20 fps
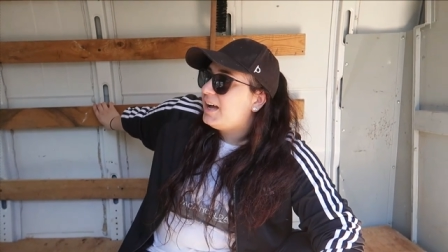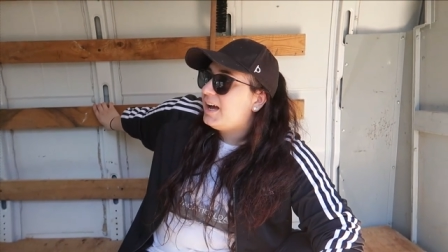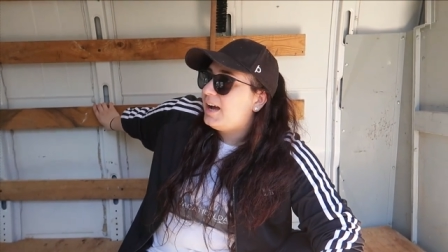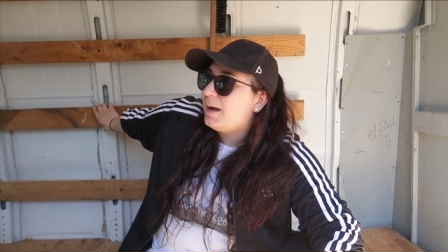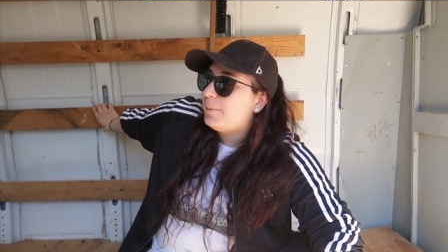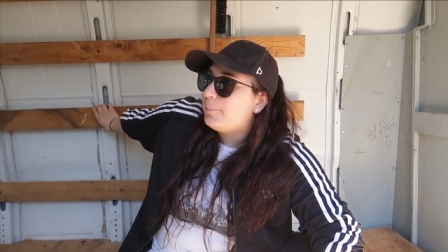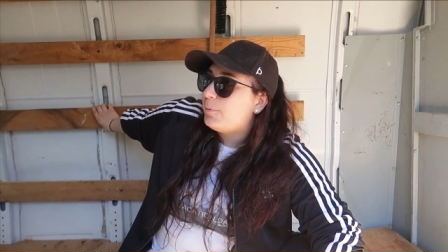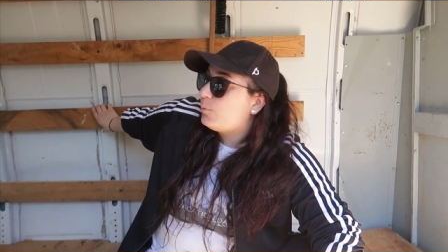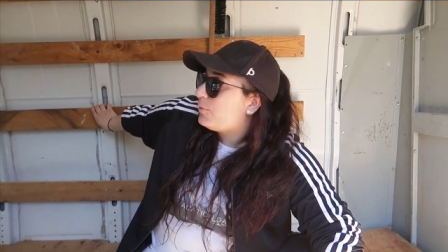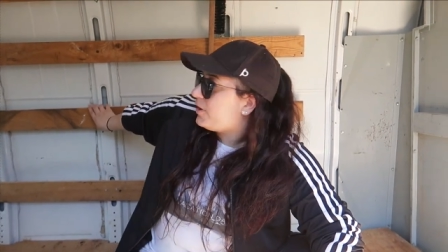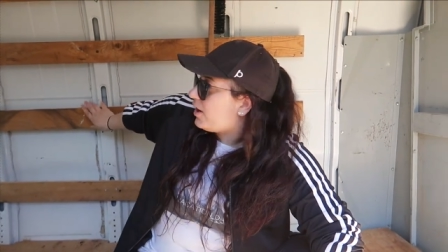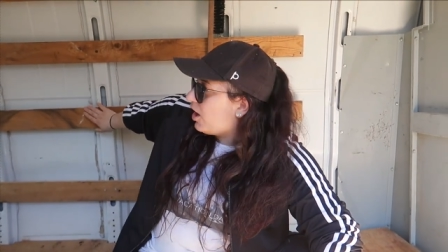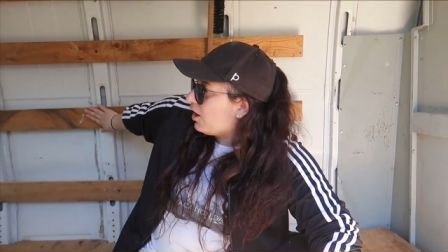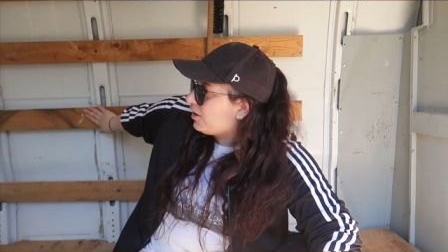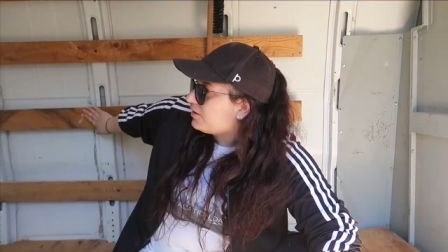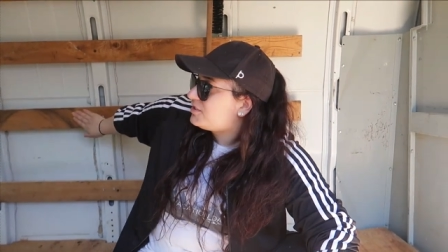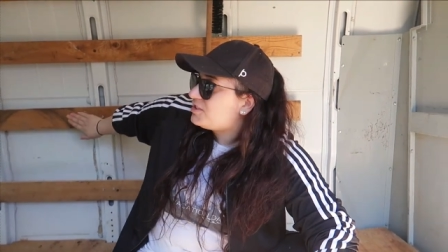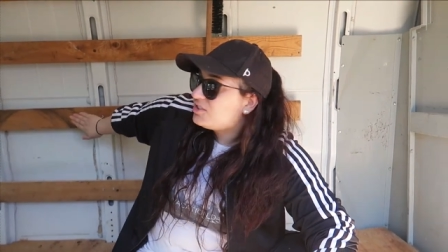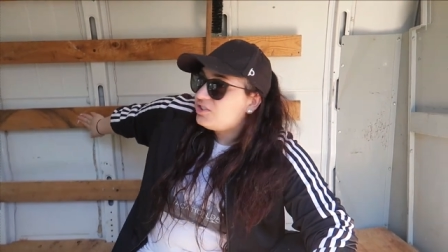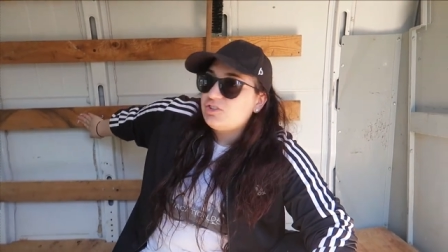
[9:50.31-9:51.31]
Um, we
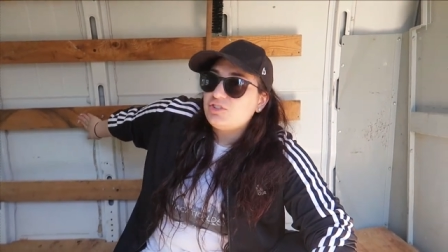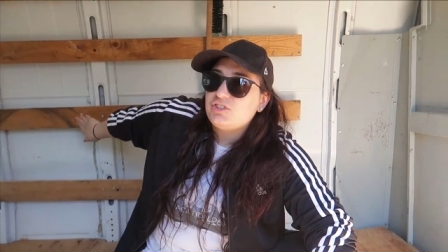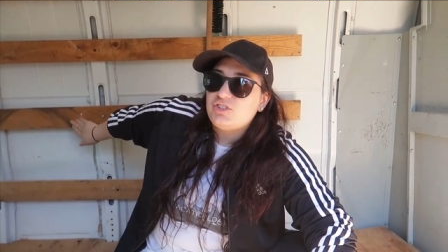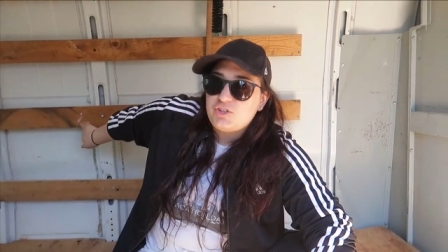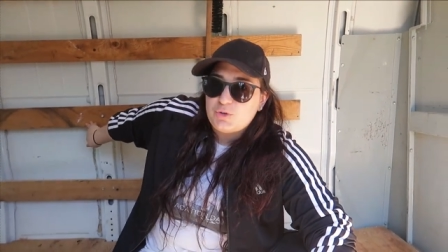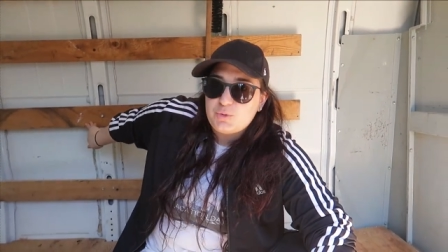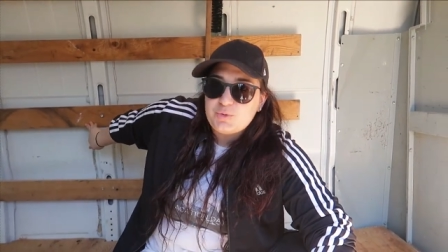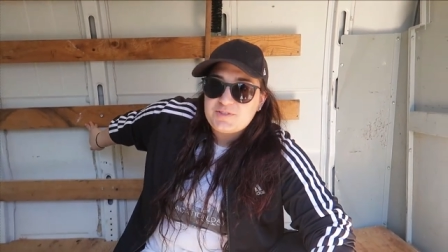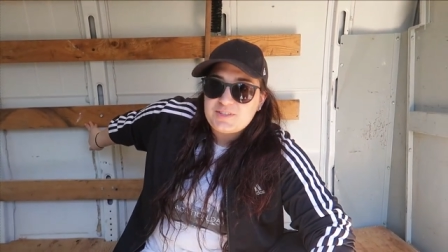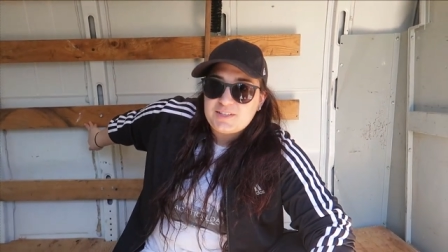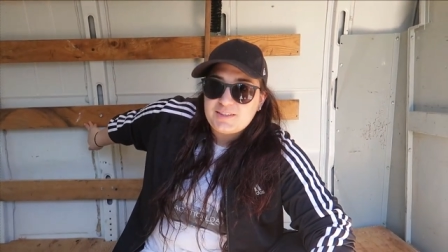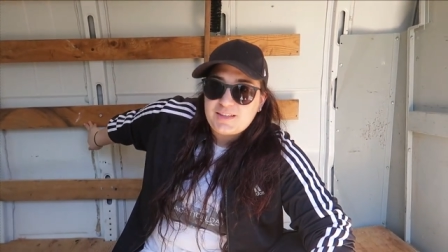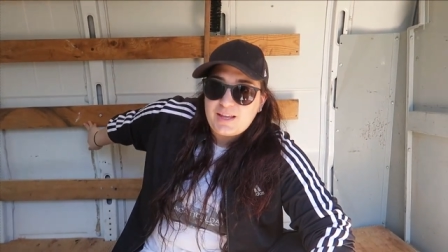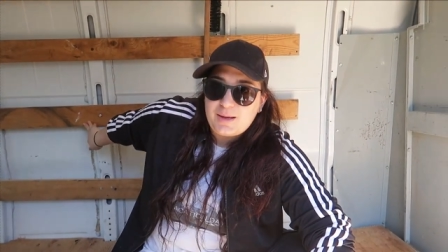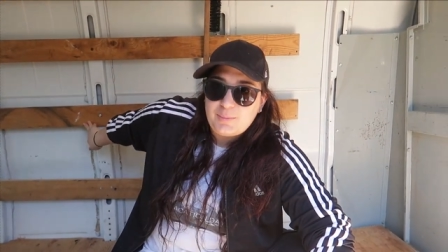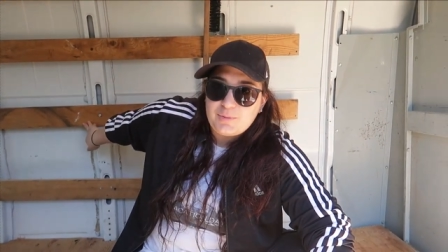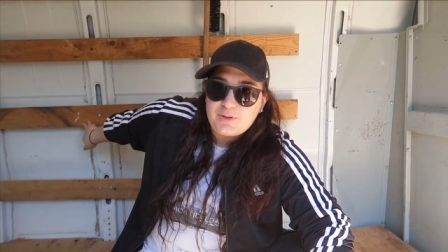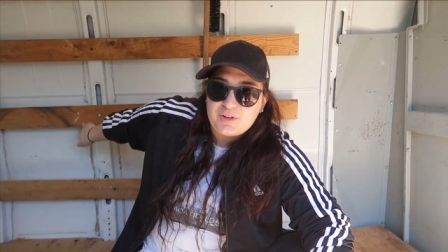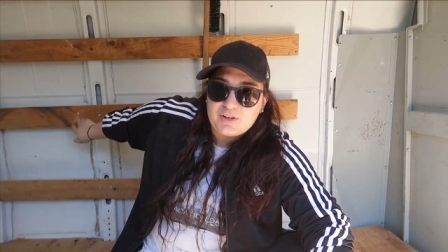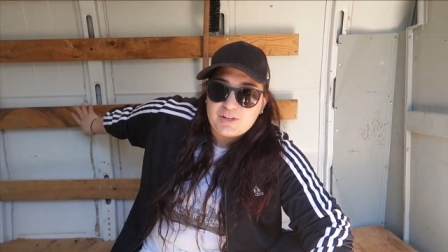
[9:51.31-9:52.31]
are still using them.